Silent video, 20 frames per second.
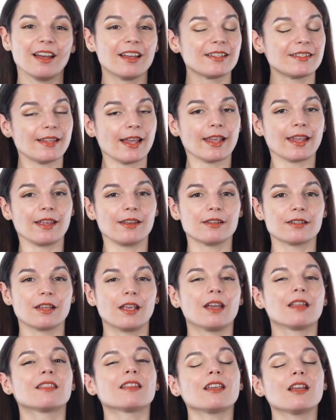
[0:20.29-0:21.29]
Second,
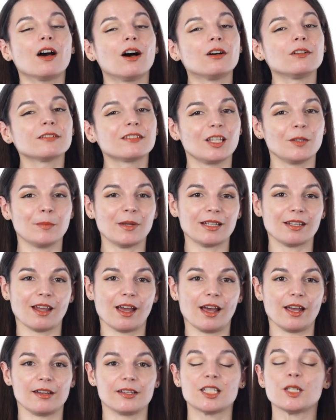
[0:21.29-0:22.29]
the Ultimate
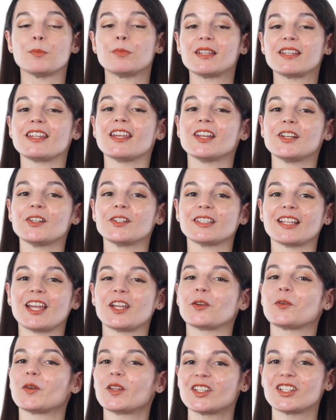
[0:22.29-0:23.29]
Guide to Beginner
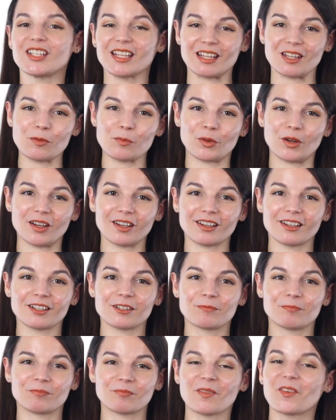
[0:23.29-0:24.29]
Language eBook.
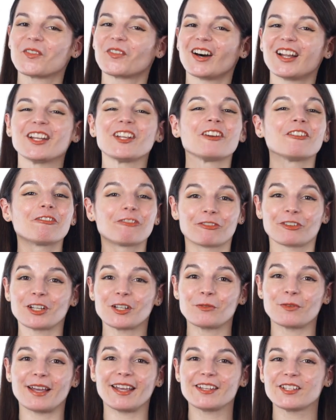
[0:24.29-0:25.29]
Want a free
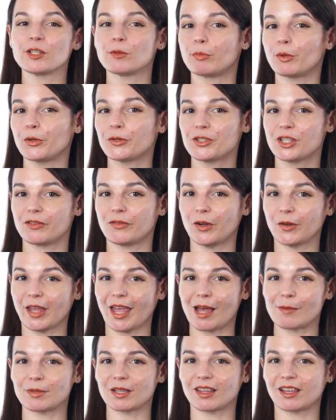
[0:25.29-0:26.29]
way to boost your
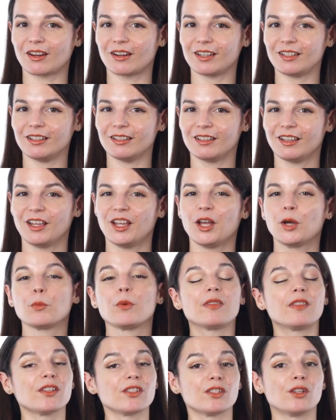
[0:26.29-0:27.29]
vocabulary?
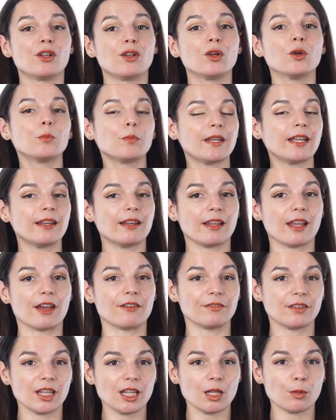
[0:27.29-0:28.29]
With this new
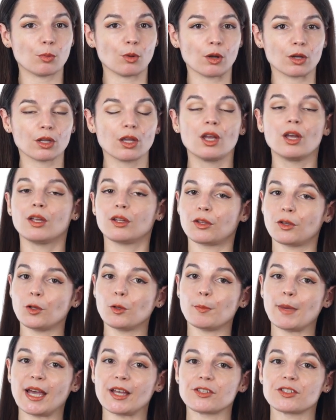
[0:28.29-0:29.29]
PDF eBook,
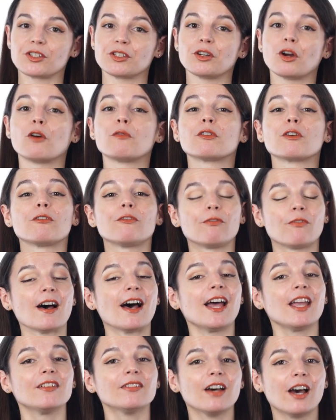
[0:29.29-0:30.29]
you'll master over
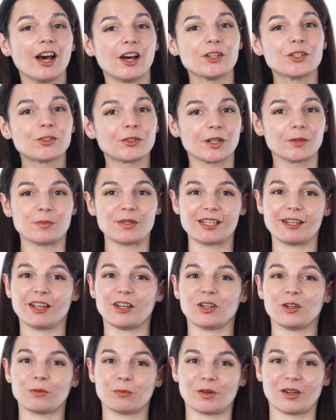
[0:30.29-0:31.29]
500
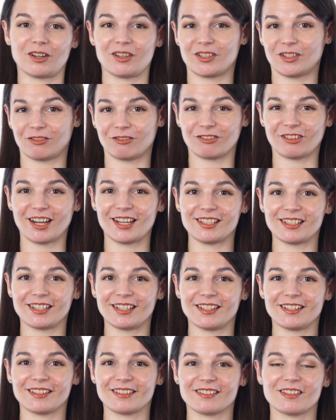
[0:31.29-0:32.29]
beginner words and
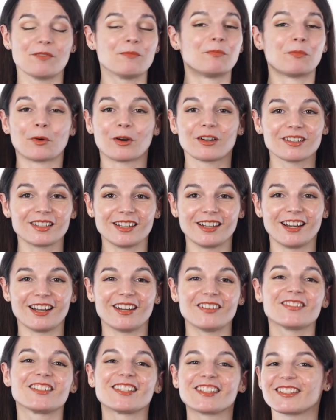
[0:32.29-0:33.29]
phrases, more than
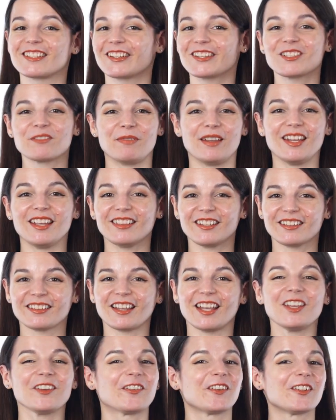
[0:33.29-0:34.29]
enough to start speaking the
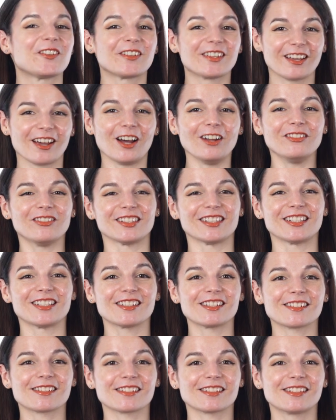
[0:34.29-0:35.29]
language with
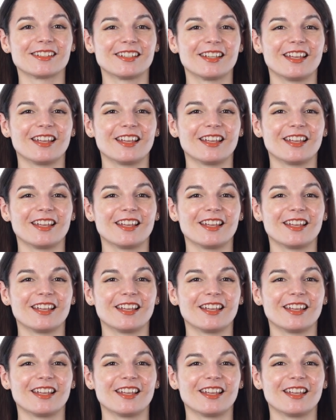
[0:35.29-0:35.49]
confidence.